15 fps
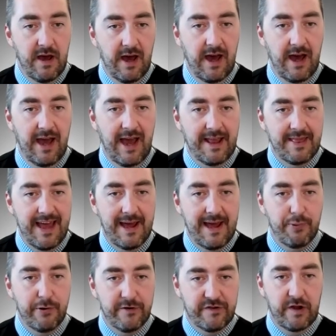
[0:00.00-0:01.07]
And
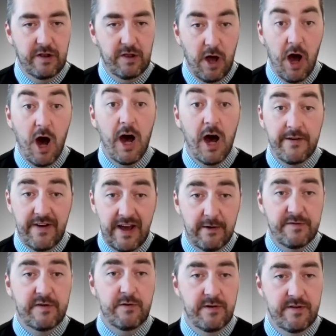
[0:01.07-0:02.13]
that pushed a lot of
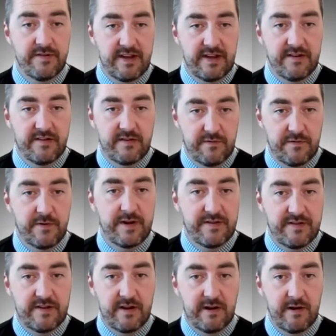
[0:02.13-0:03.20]
households into food
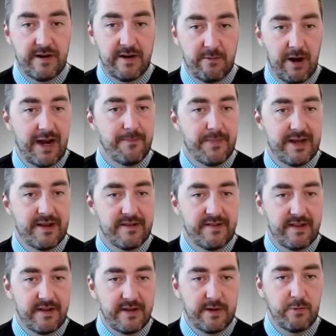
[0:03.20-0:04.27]
insecurity, right? Because
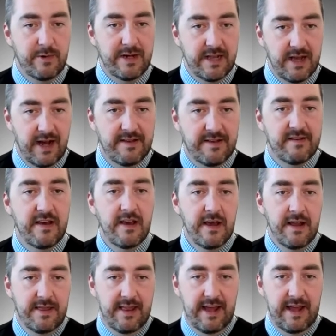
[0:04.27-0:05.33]
you realize
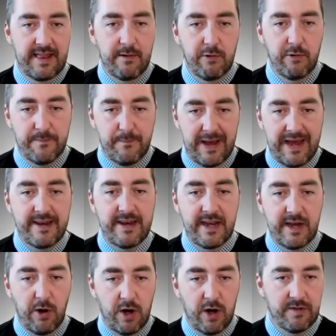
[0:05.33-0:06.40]
that they were
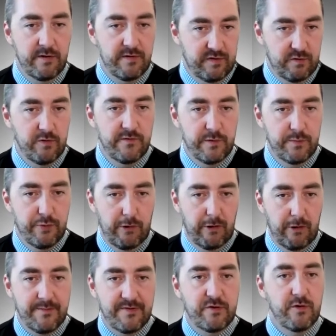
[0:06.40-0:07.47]
depending on those school food
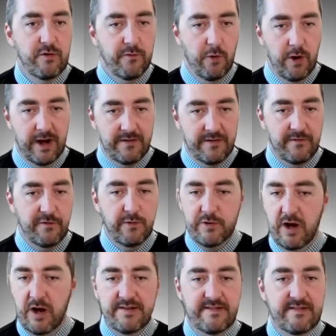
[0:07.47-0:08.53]
programs to avoid food
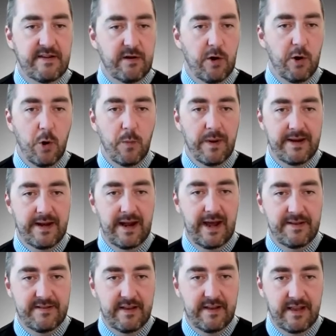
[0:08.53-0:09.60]
costs at home,
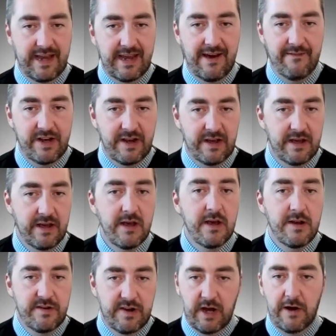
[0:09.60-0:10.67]
and suddenly having to
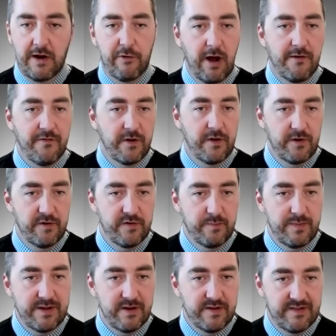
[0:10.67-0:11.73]
cover off all those
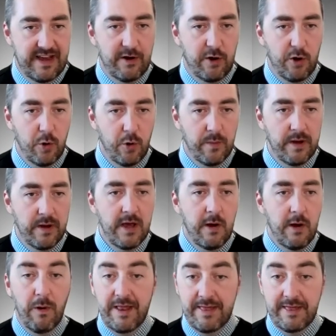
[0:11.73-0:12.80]
meals at home
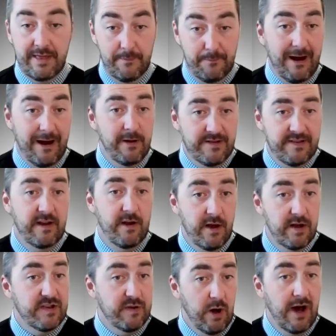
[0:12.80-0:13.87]
when the parents had
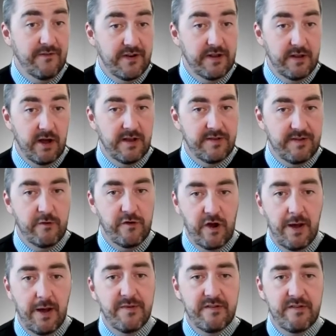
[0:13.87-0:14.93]
also often lost their
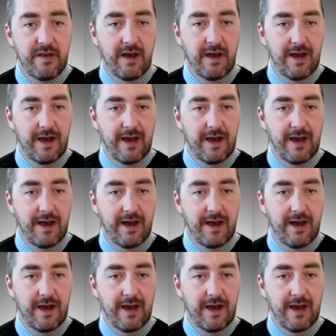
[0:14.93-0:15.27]
jobs,